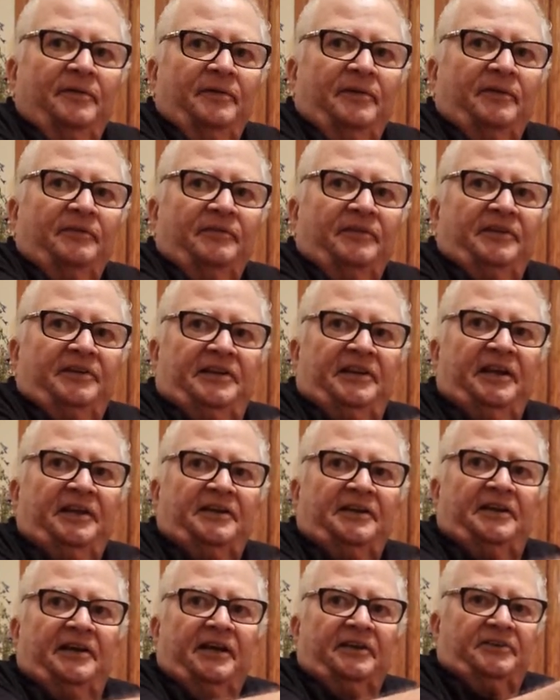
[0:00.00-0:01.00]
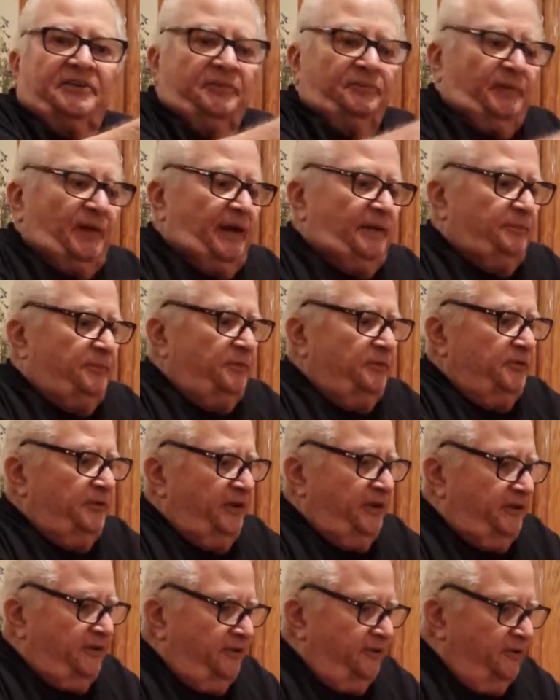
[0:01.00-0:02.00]
If it didn't cut the paper, you
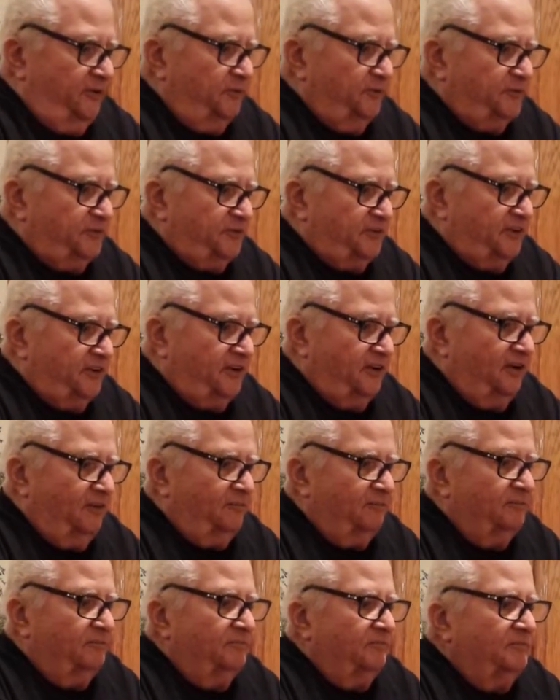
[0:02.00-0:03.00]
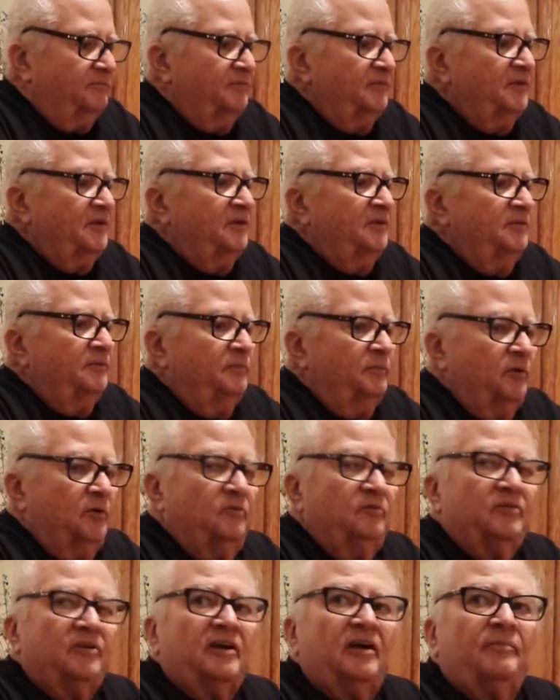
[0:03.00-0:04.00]
had to loosen it up,
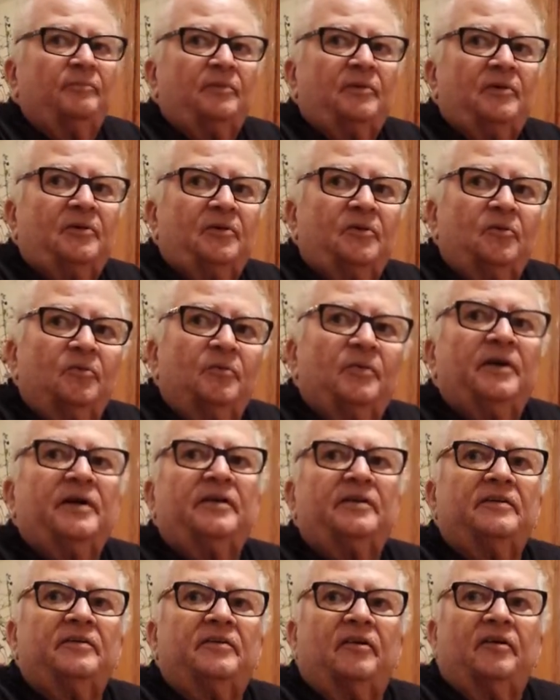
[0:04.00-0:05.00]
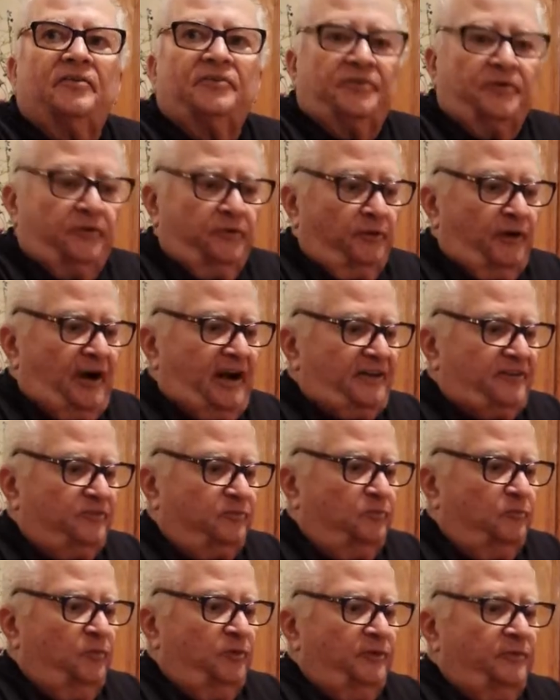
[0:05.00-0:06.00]
move it up a little bit, because the grass
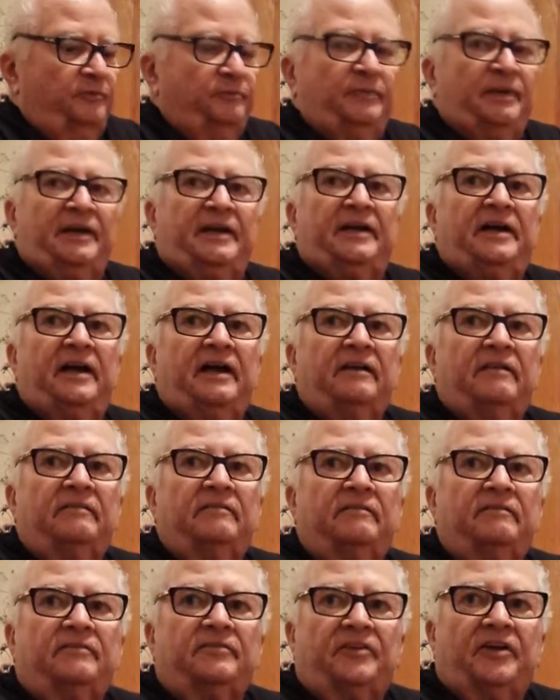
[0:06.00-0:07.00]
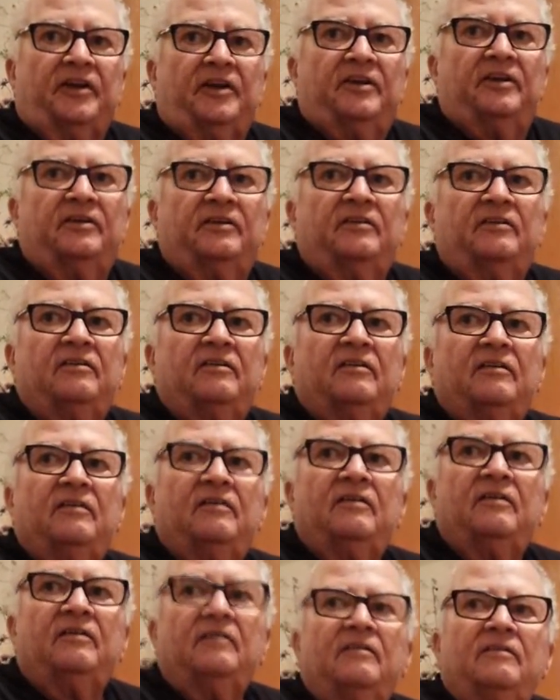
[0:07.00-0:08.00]
wouldn't be cut. See,
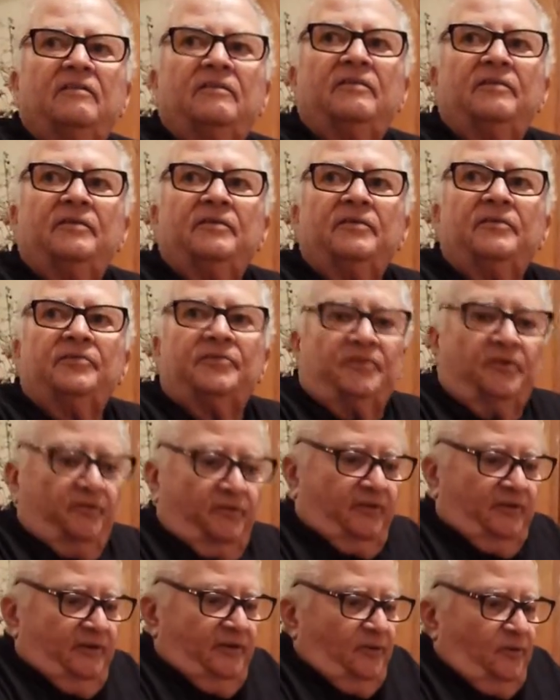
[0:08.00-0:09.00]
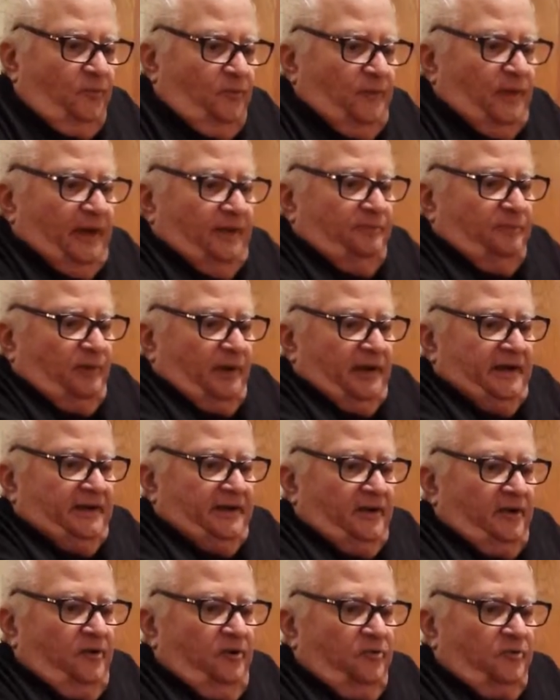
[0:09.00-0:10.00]
so the little bed
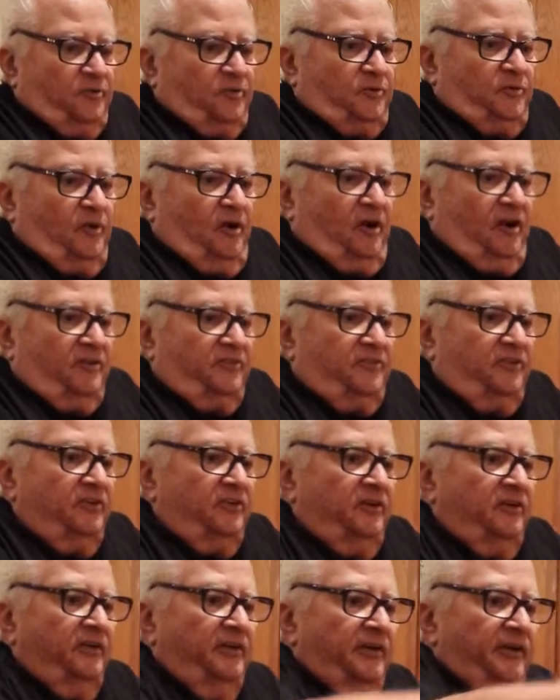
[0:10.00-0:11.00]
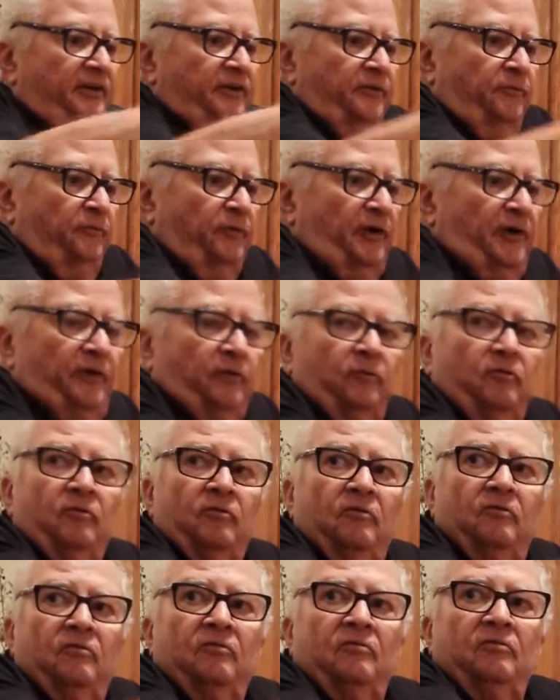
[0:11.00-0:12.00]
plate that goes across in the reel.
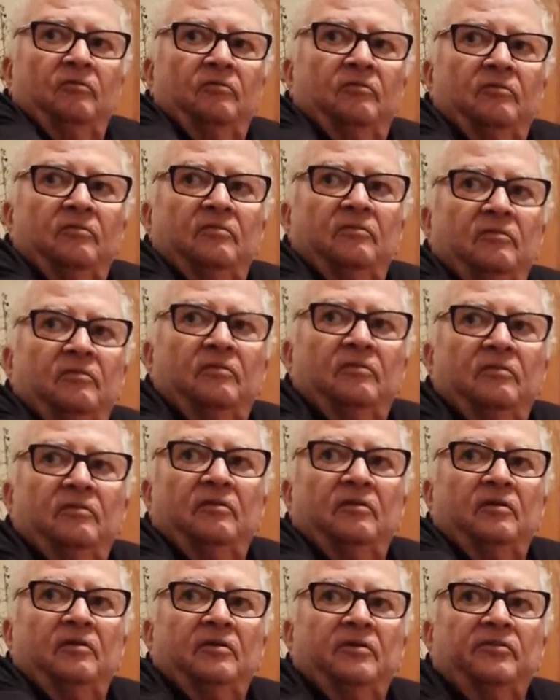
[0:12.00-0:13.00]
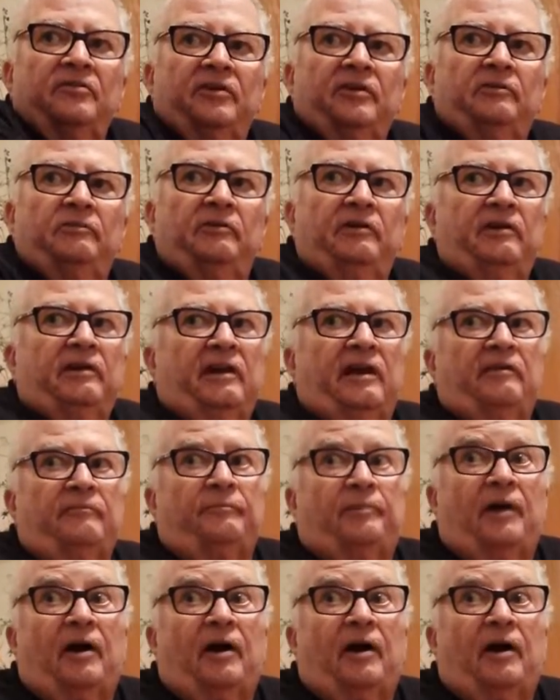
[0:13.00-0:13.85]
See, we didn't have.